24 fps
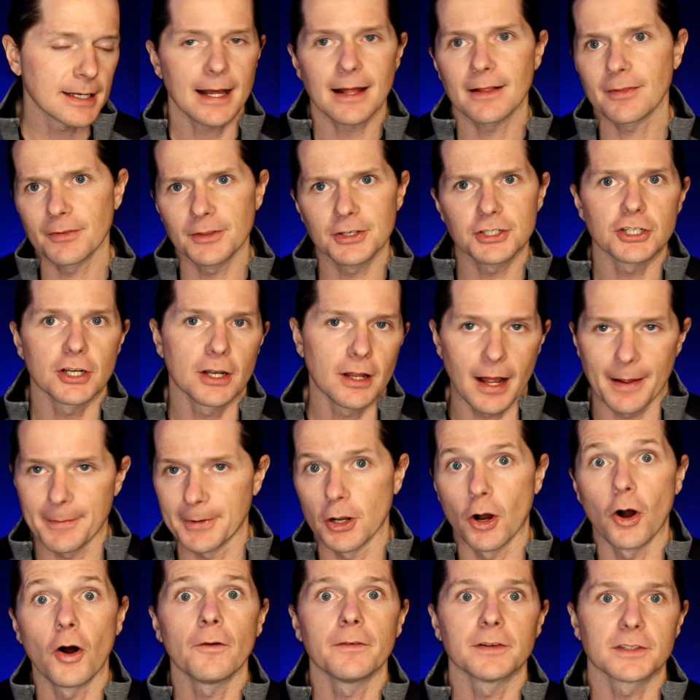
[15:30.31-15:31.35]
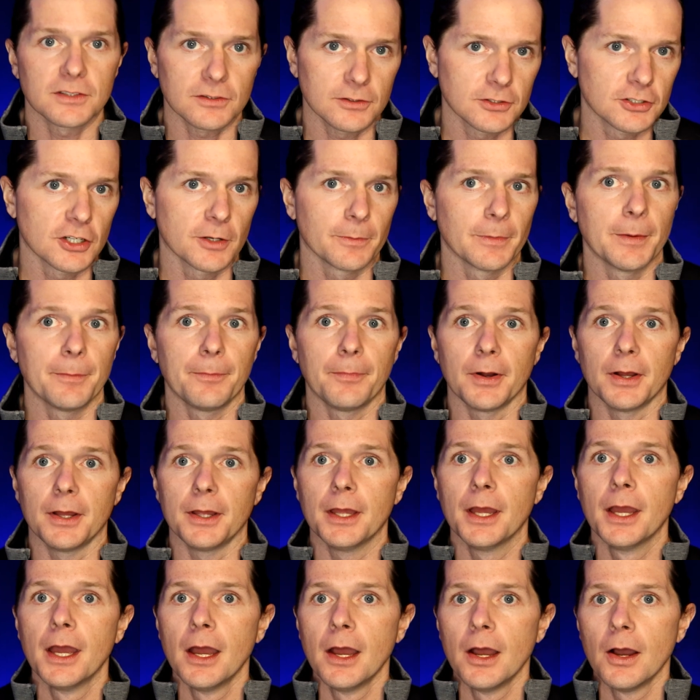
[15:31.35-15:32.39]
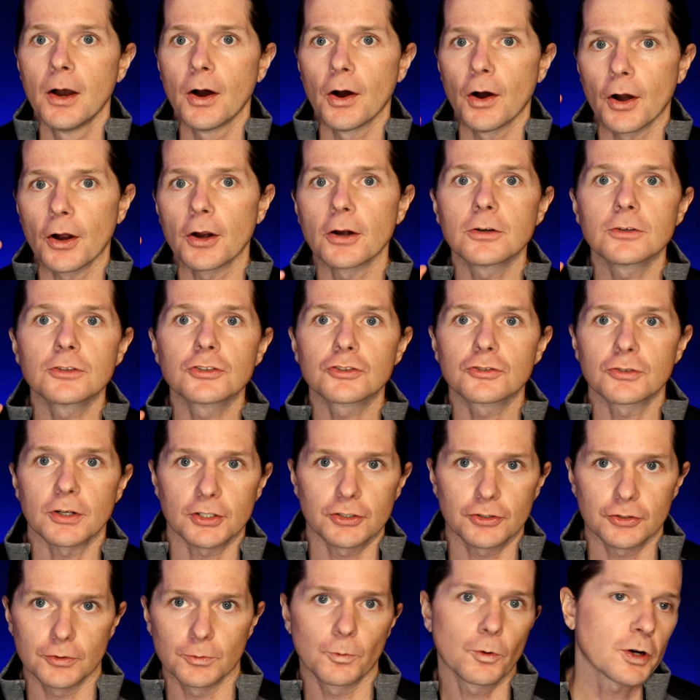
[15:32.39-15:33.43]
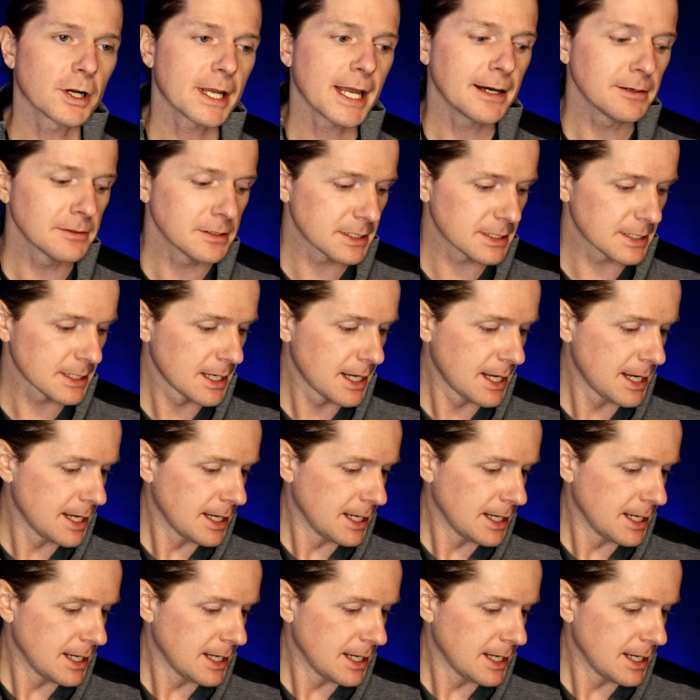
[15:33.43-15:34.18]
Not legit, I mean all of it's legitimate, but hard structured workouts.